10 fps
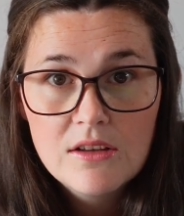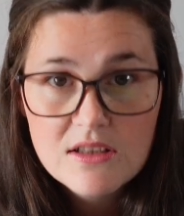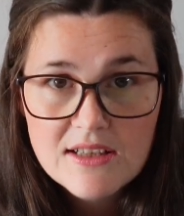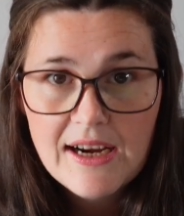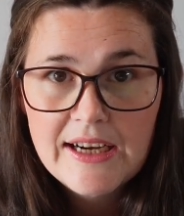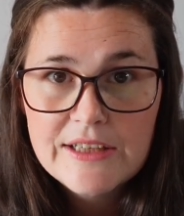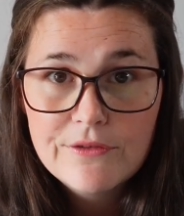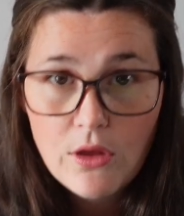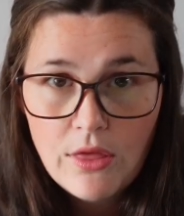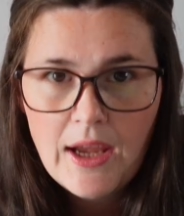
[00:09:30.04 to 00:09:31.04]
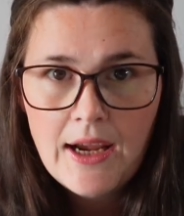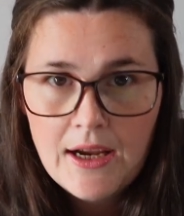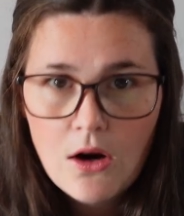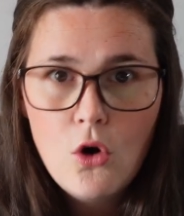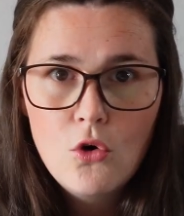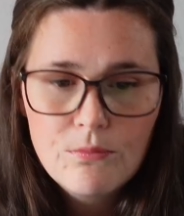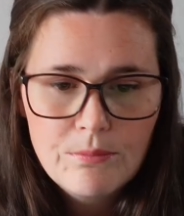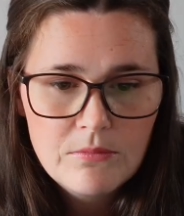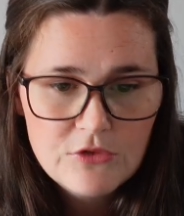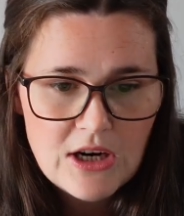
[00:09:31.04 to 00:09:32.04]
designed for their own
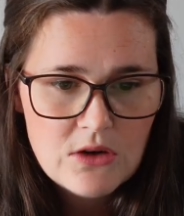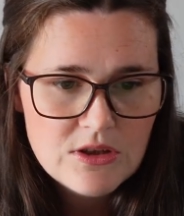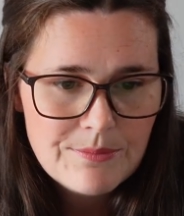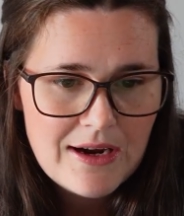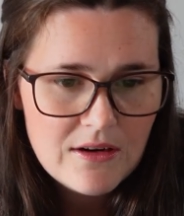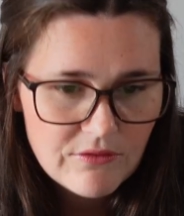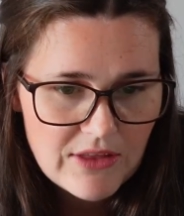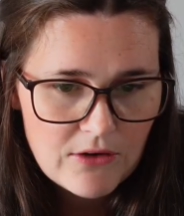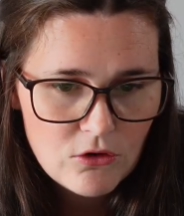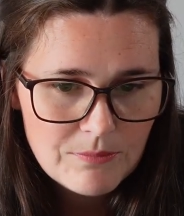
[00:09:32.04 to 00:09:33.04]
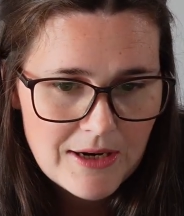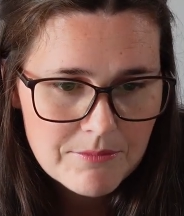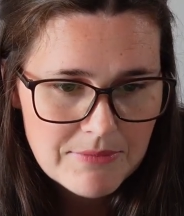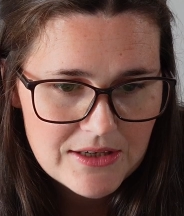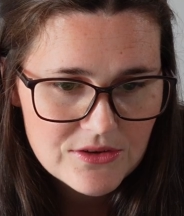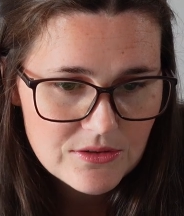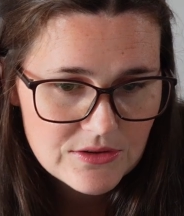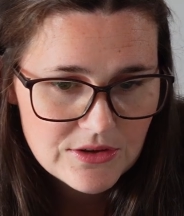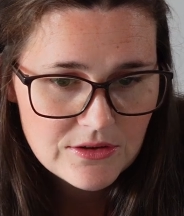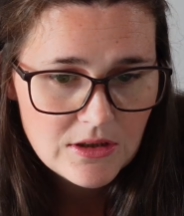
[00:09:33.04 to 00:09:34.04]
trouser pattern, their own pant
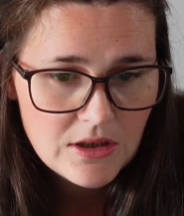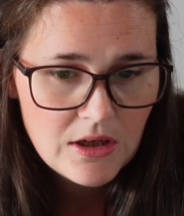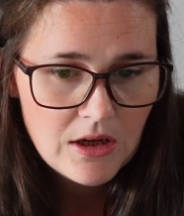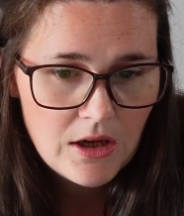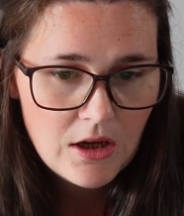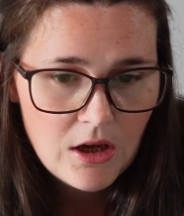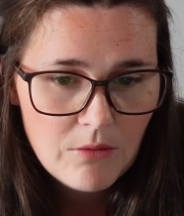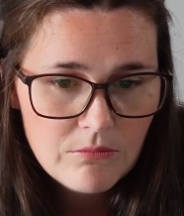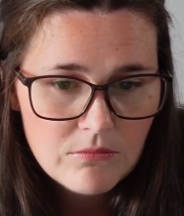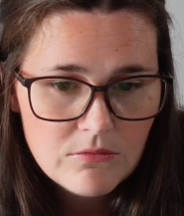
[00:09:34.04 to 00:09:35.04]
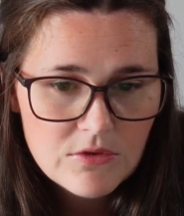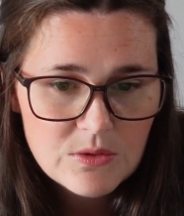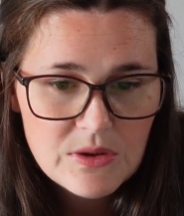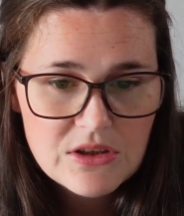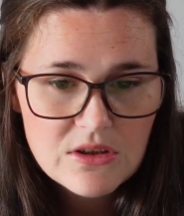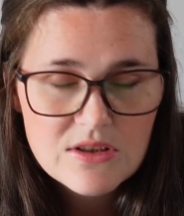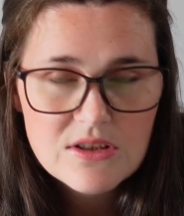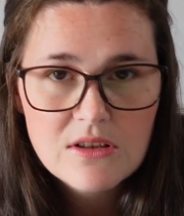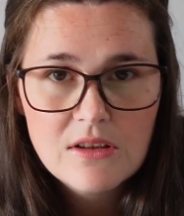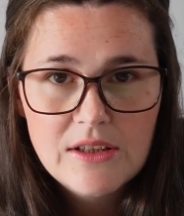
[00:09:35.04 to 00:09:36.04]
pattern. So it
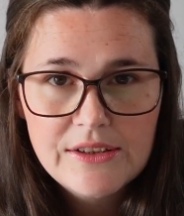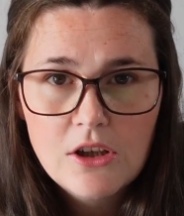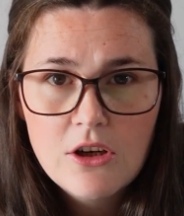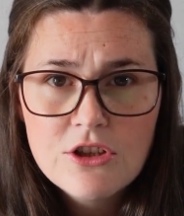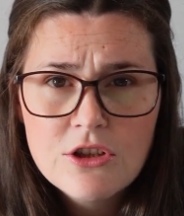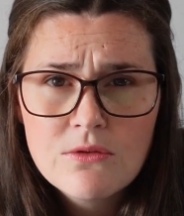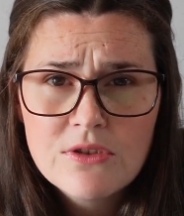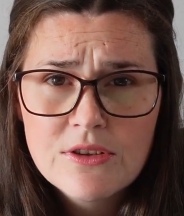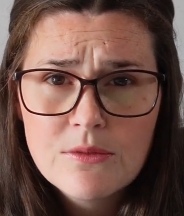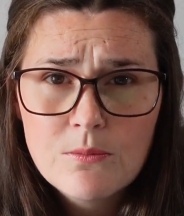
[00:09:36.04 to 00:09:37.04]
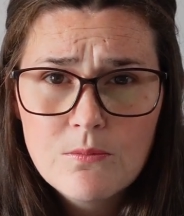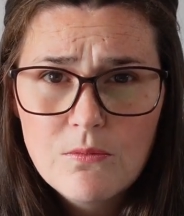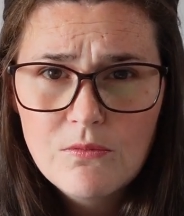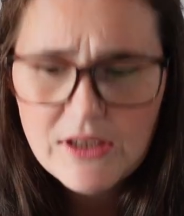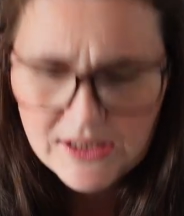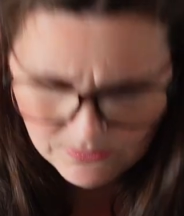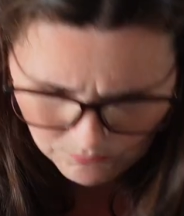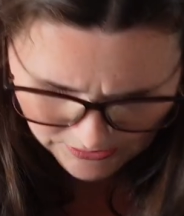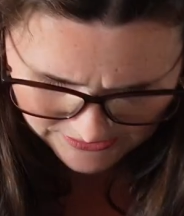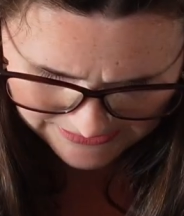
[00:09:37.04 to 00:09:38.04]
does encourage you to really
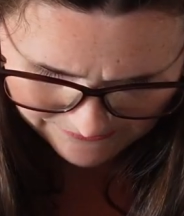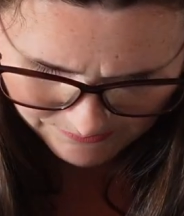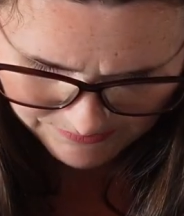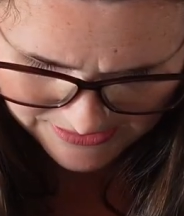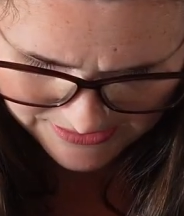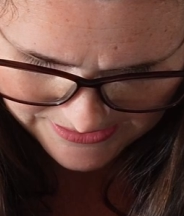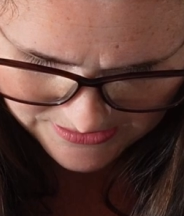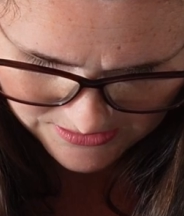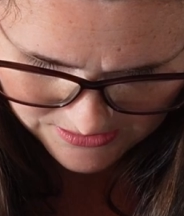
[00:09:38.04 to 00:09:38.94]
want to have to buy